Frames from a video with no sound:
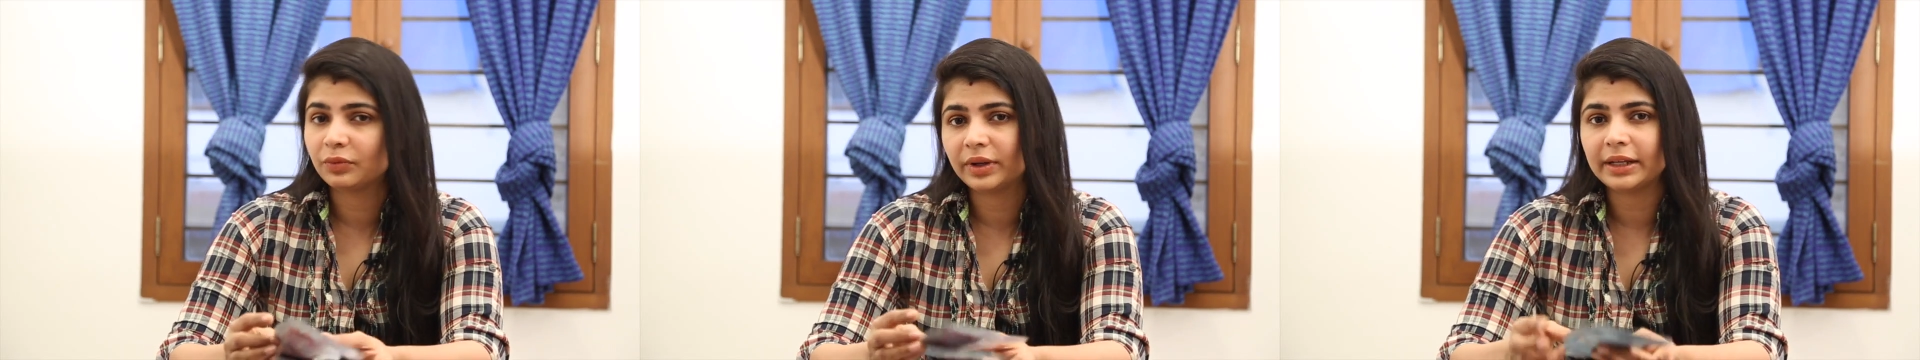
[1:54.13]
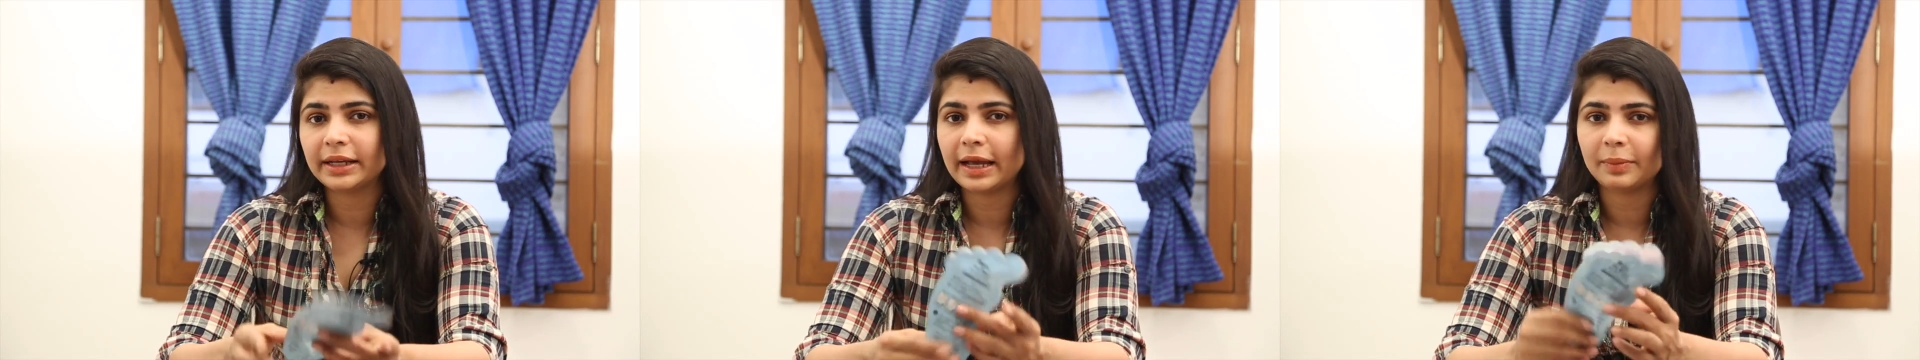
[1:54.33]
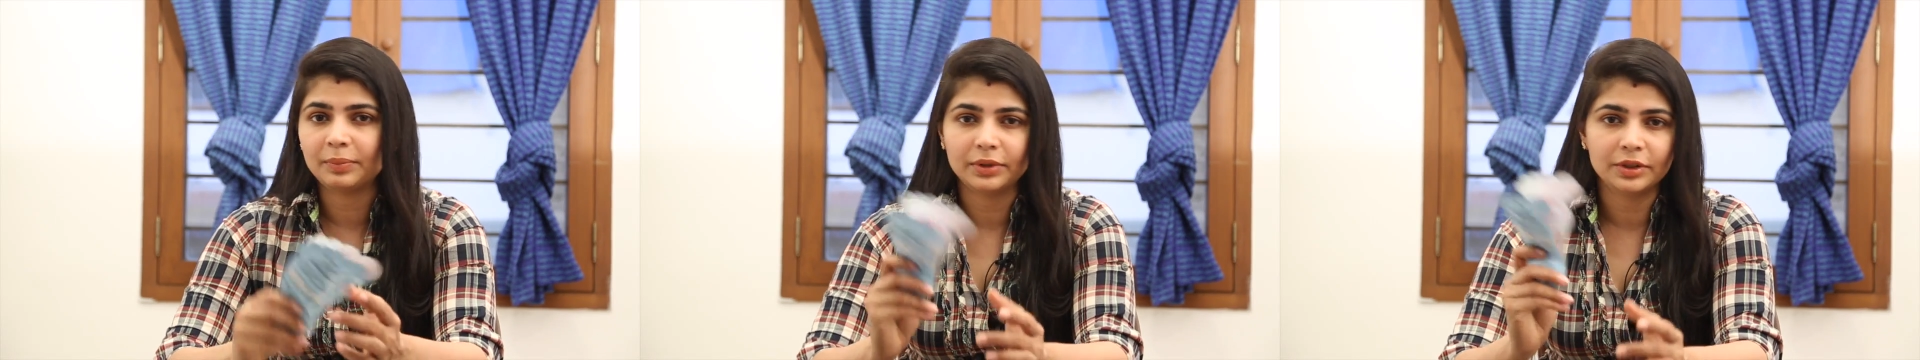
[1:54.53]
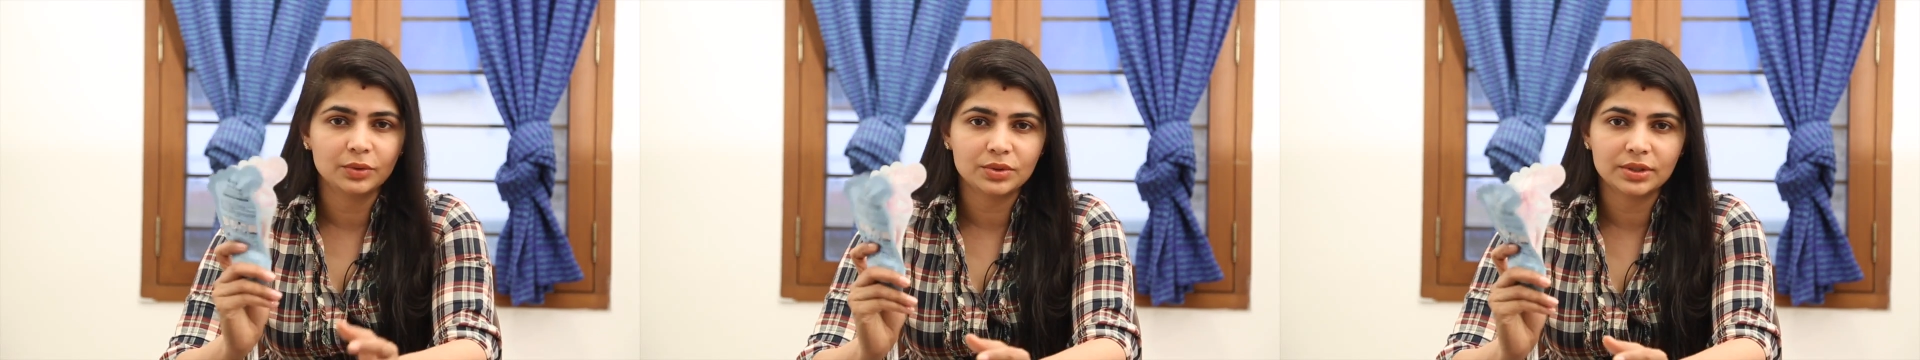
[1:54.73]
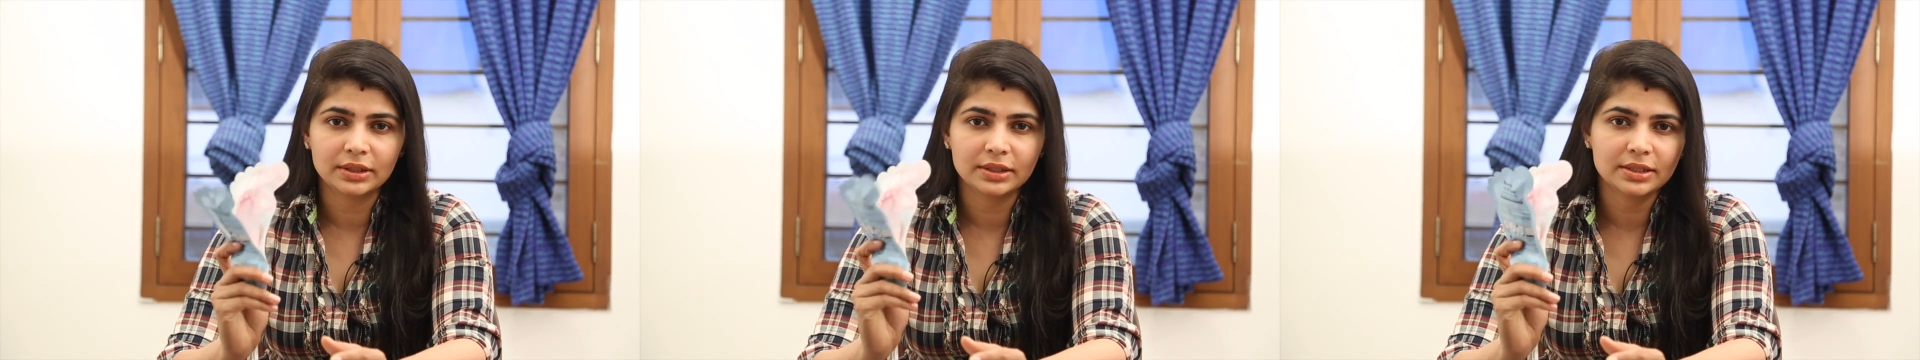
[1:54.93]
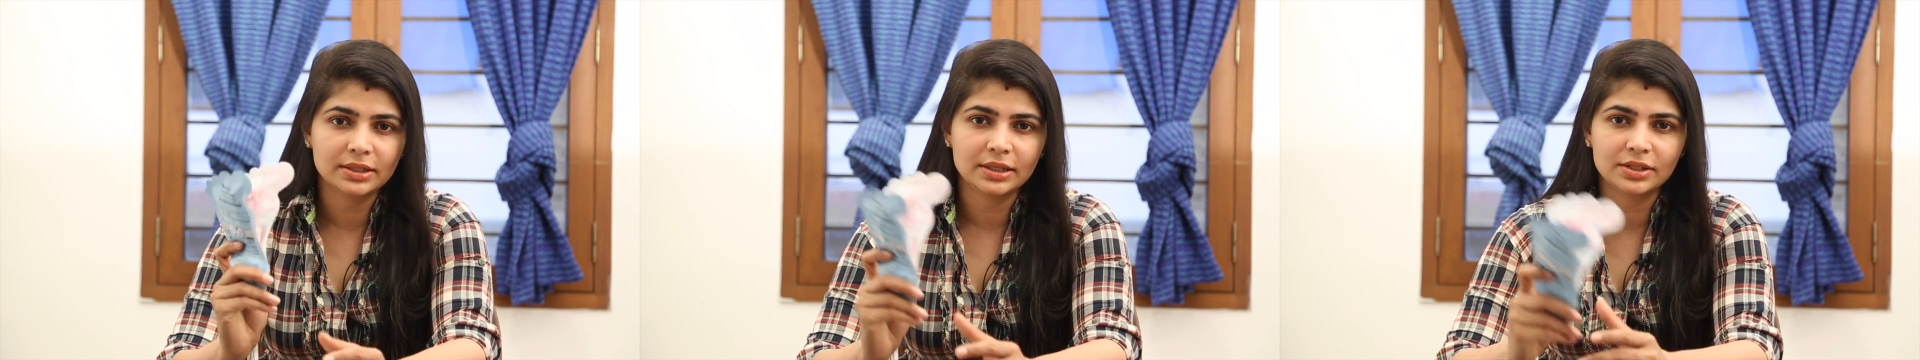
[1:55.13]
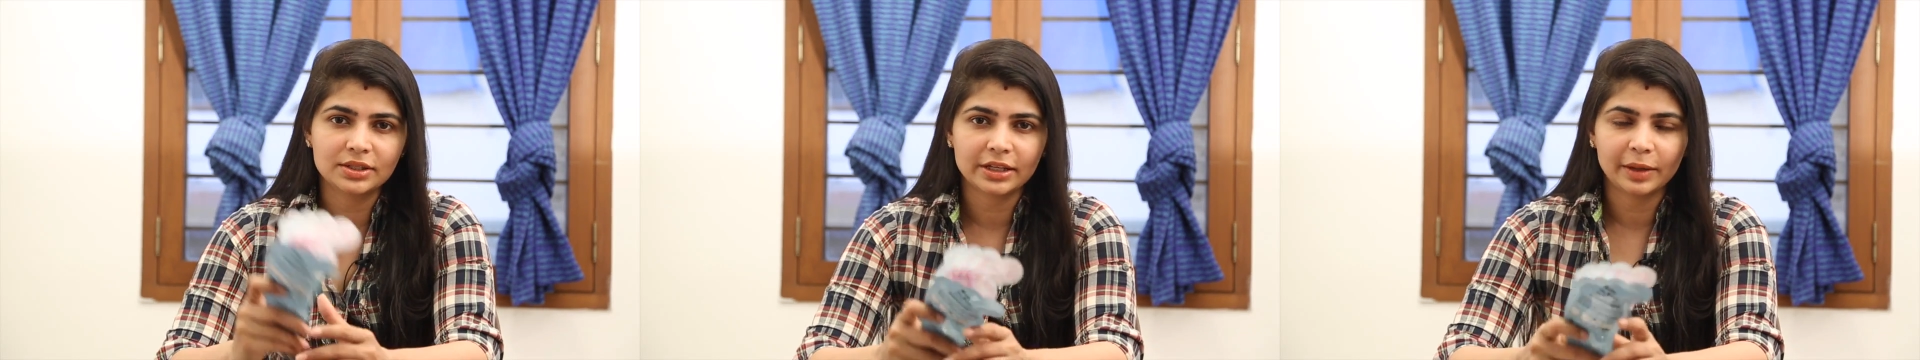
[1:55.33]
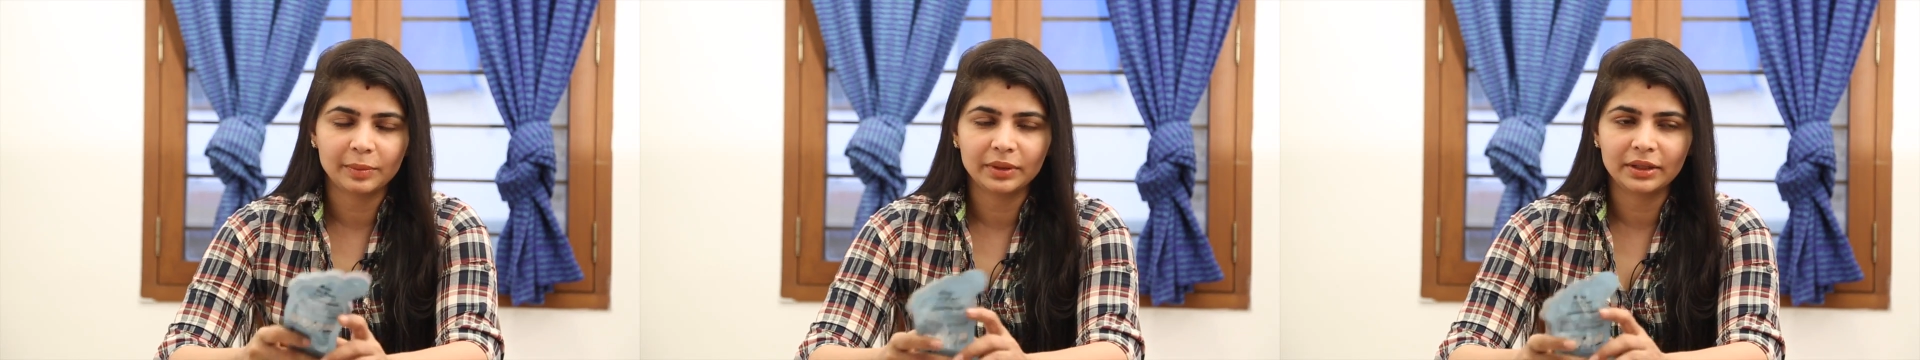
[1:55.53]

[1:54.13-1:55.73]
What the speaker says: very happy using this each time.